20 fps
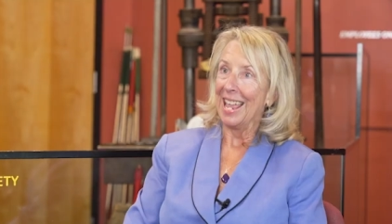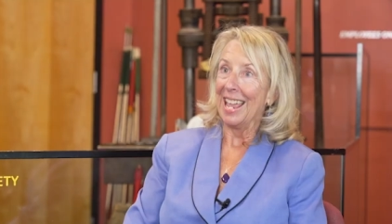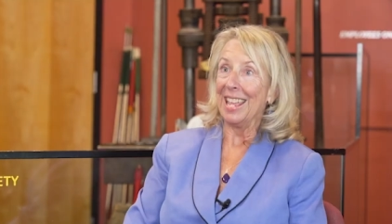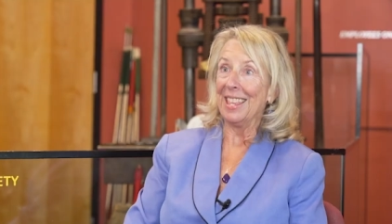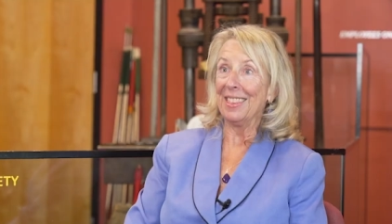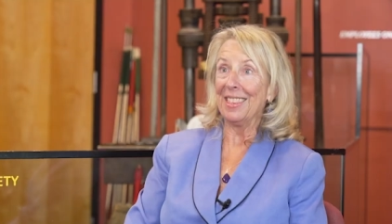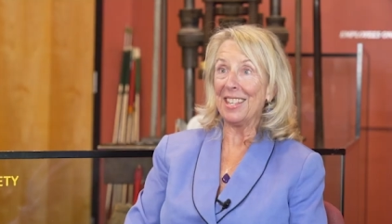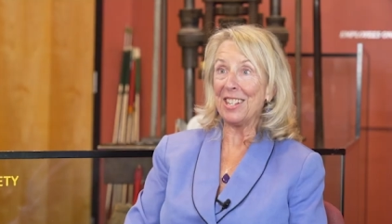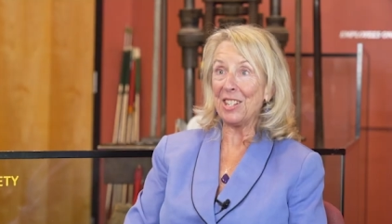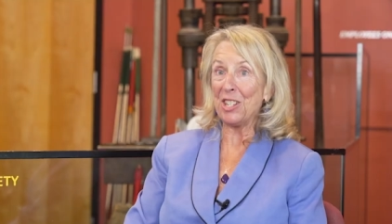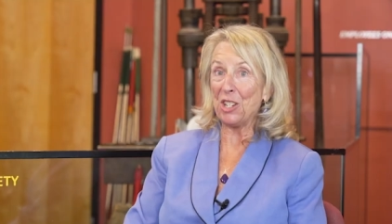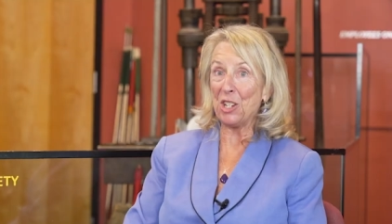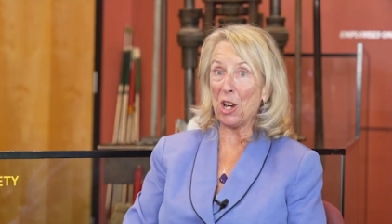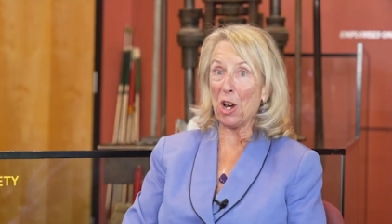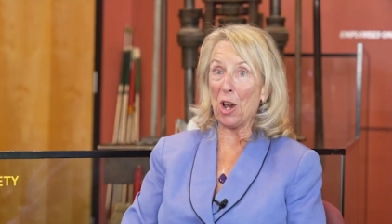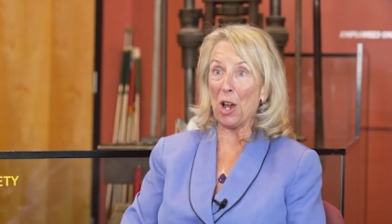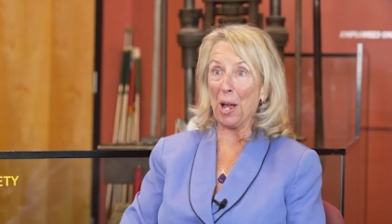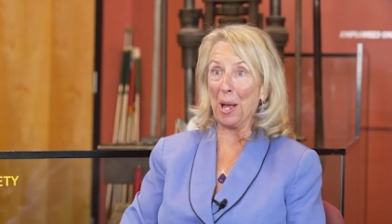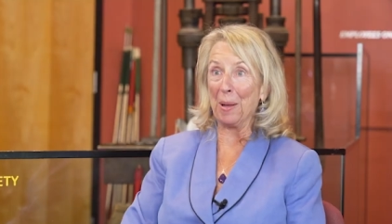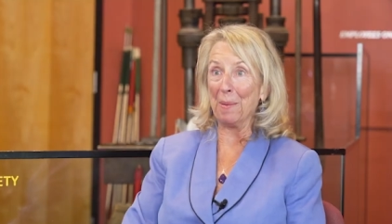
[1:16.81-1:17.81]
In this
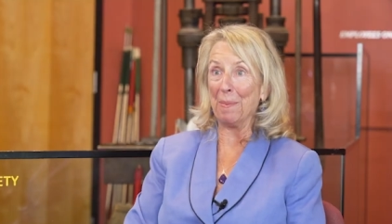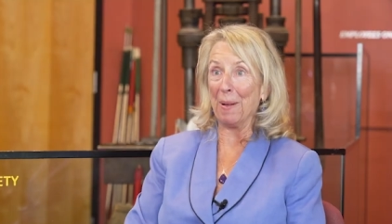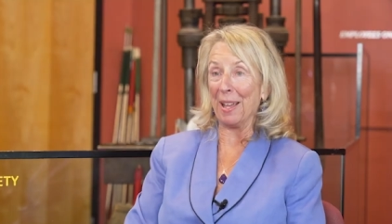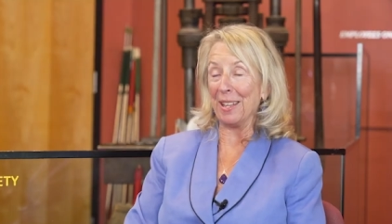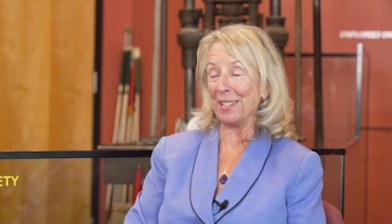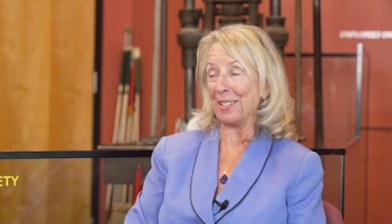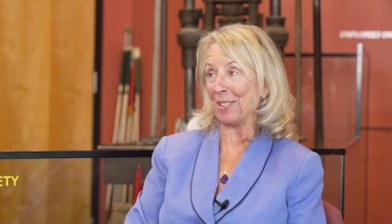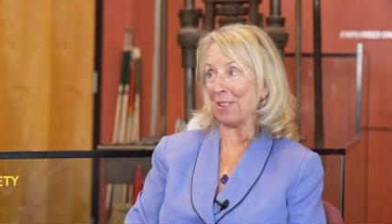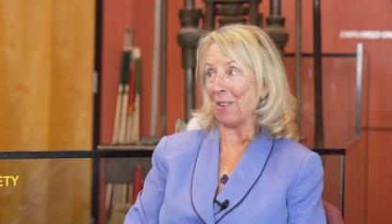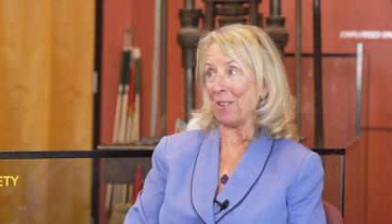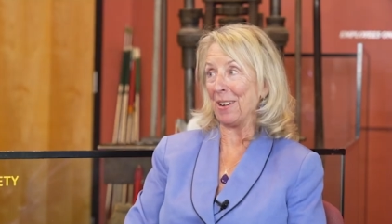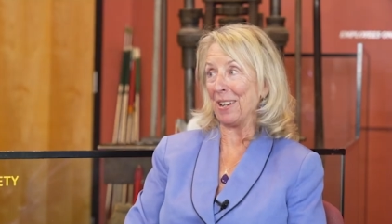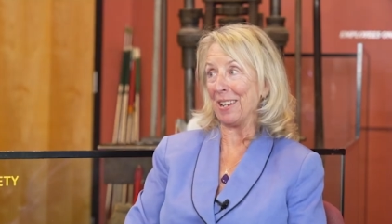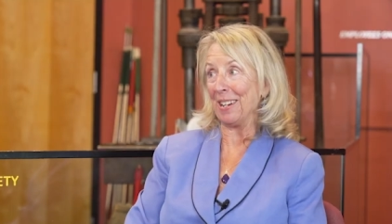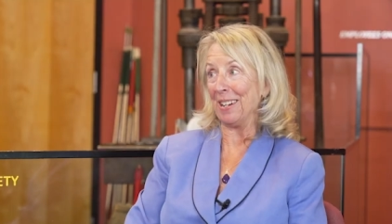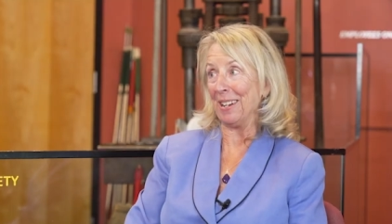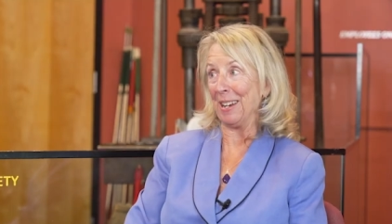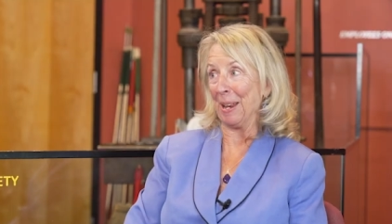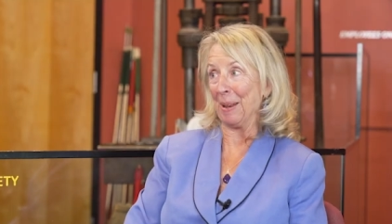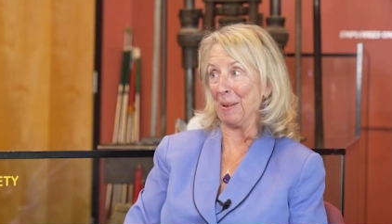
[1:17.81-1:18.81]
job, I
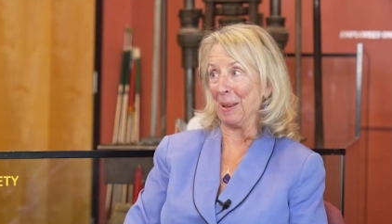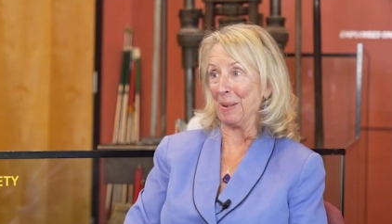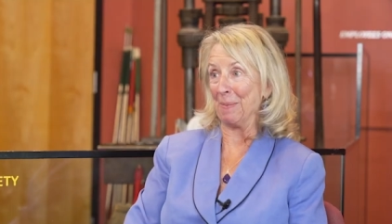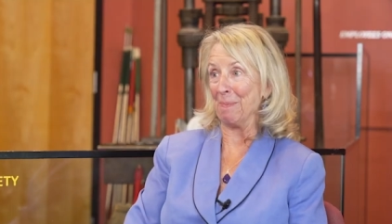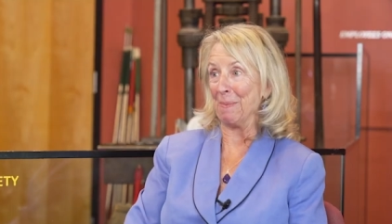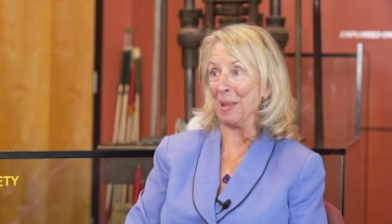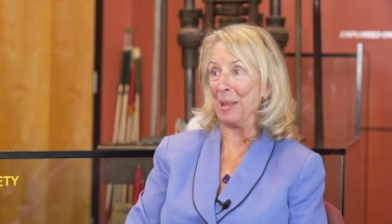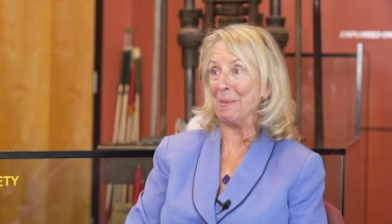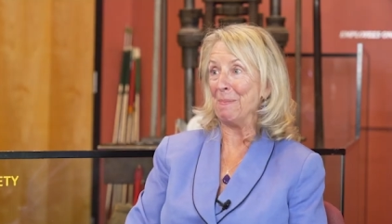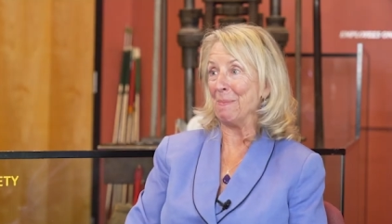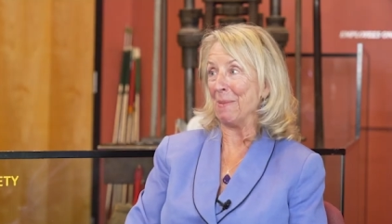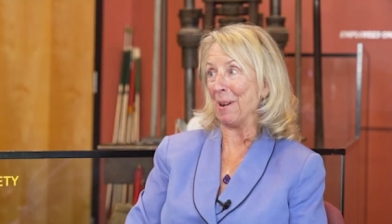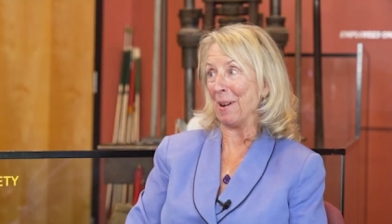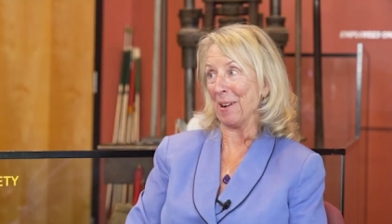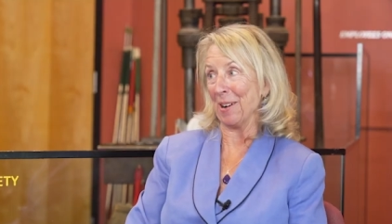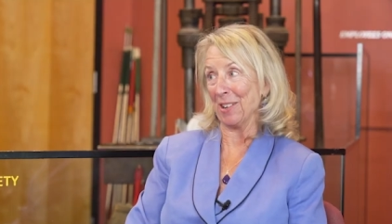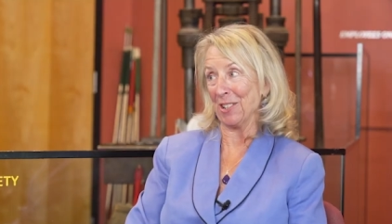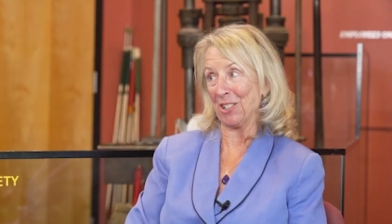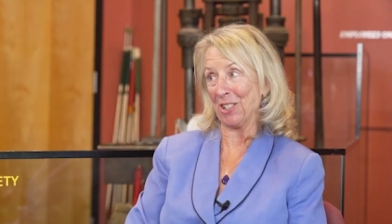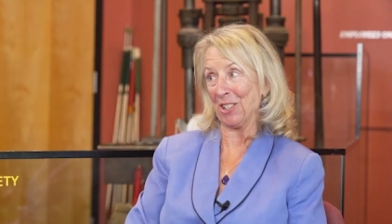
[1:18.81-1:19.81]
started in mid
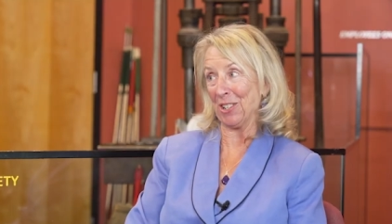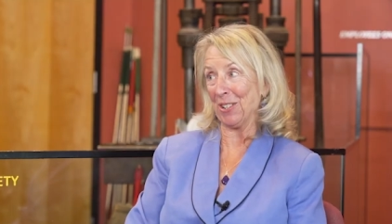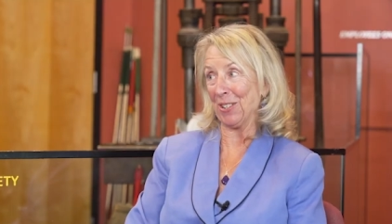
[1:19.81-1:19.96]
March,